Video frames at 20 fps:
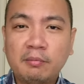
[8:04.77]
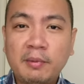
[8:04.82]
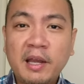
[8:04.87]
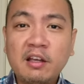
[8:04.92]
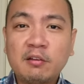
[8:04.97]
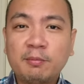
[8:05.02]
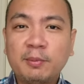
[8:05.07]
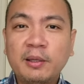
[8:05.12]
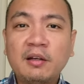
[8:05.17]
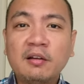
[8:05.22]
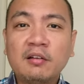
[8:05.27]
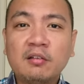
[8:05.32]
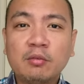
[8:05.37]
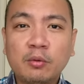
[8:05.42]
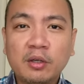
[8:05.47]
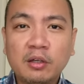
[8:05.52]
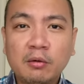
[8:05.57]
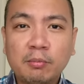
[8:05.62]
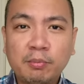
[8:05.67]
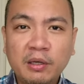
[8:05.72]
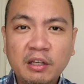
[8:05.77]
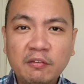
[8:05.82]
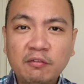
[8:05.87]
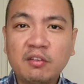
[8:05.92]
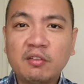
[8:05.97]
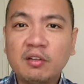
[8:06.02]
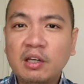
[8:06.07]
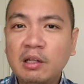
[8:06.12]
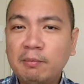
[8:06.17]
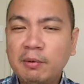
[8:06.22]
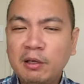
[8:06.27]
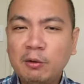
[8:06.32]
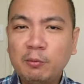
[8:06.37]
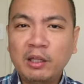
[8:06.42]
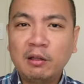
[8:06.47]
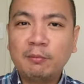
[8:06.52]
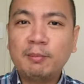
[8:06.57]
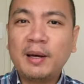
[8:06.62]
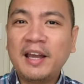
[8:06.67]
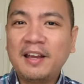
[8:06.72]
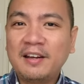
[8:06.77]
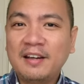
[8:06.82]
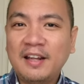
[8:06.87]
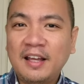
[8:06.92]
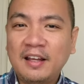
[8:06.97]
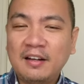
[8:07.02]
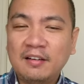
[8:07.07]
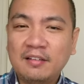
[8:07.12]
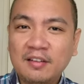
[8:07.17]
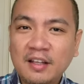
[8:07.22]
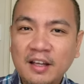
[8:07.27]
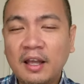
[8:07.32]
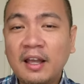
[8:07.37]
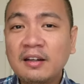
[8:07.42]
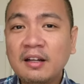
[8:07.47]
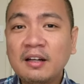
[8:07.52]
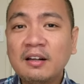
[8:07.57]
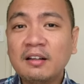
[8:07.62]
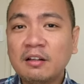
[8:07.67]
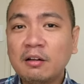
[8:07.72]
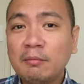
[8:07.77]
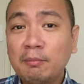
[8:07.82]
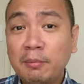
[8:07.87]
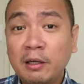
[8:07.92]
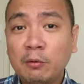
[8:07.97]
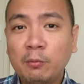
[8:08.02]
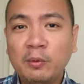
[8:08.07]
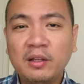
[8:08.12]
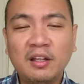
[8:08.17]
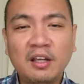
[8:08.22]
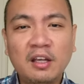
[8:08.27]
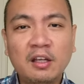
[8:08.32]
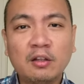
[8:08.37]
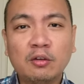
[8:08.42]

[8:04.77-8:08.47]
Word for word: my experience would previously be with Binance and a little bit with